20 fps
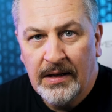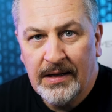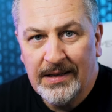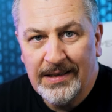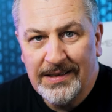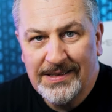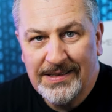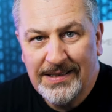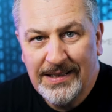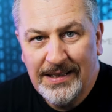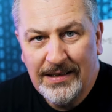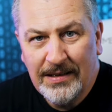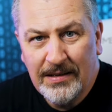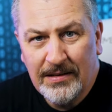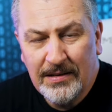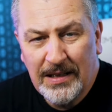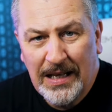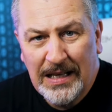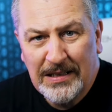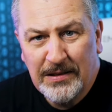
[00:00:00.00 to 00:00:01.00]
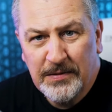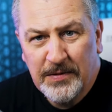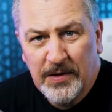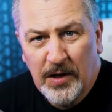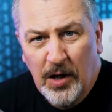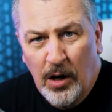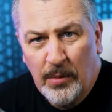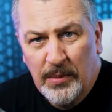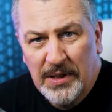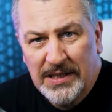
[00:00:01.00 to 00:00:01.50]
I see a lot of
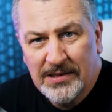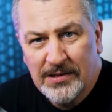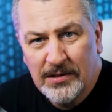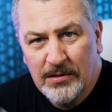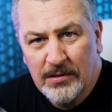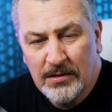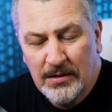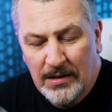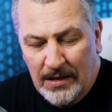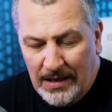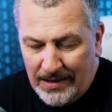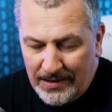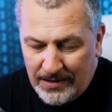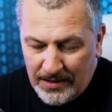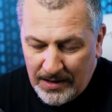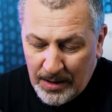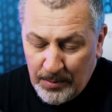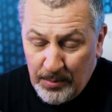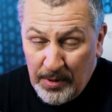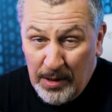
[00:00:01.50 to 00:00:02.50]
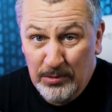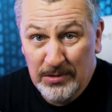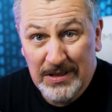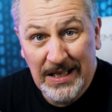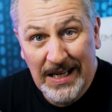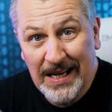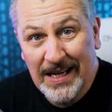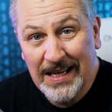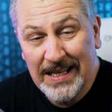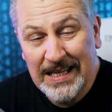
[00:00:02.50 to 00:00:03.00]
comments online about
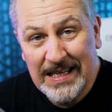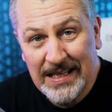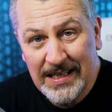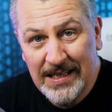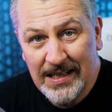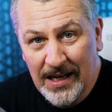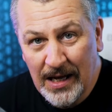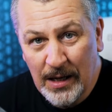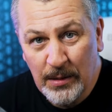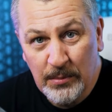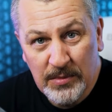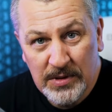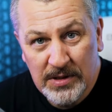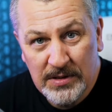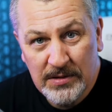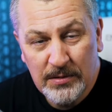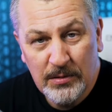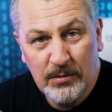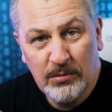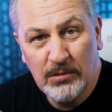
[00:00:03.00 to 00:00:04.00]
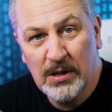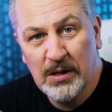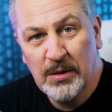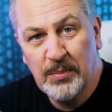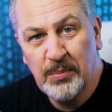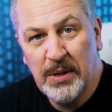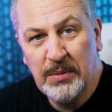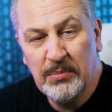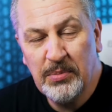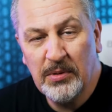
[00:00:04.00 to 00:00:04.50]
IEMs where
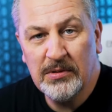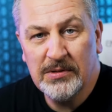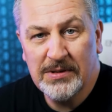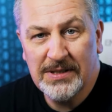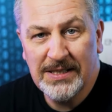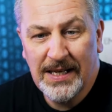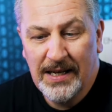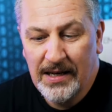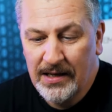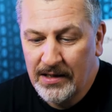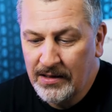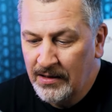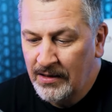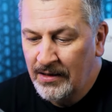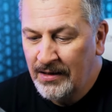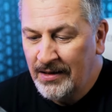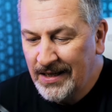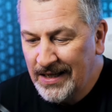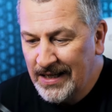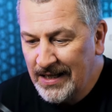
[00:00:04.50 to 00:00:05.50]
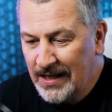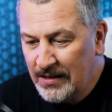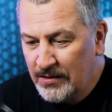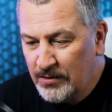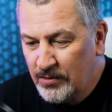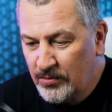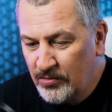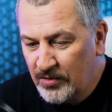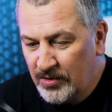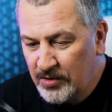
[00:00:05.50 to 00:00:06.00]
people say, I had
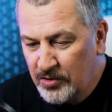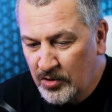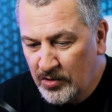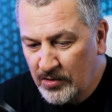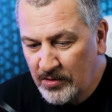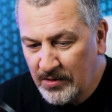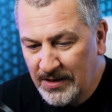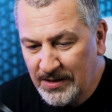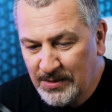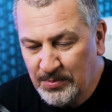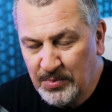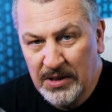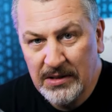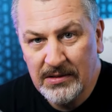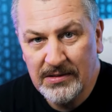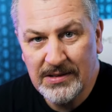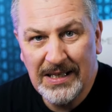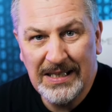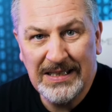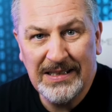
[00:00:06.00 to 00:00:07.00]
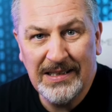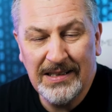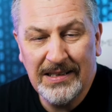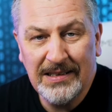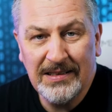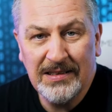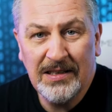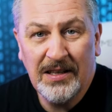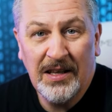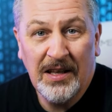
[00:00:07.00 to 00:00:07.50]
to return these because I
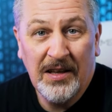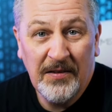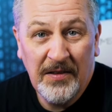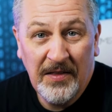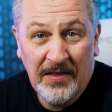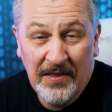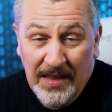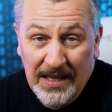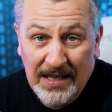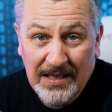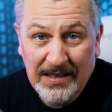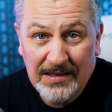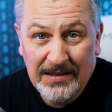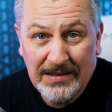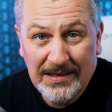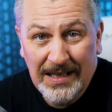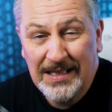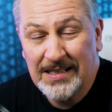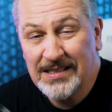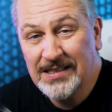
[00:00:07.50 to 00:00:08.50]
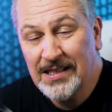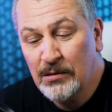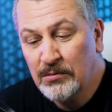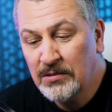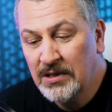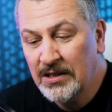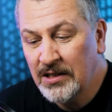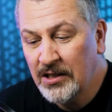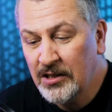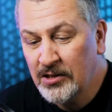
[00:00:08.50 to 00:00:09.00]
didn't think they
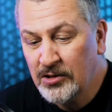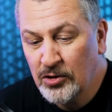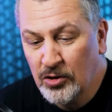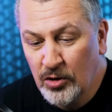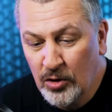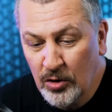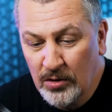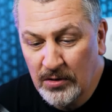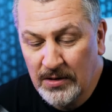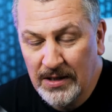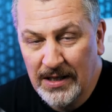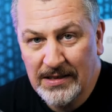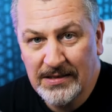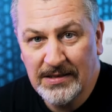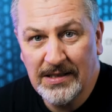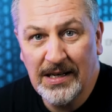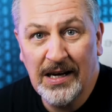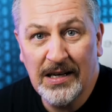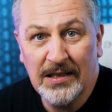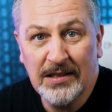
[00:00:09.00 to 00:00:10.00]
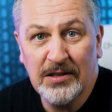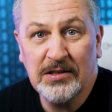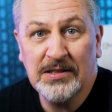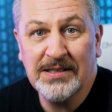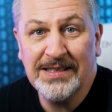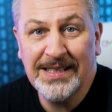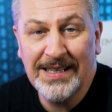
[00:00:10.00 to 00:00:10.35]
sounded as good as others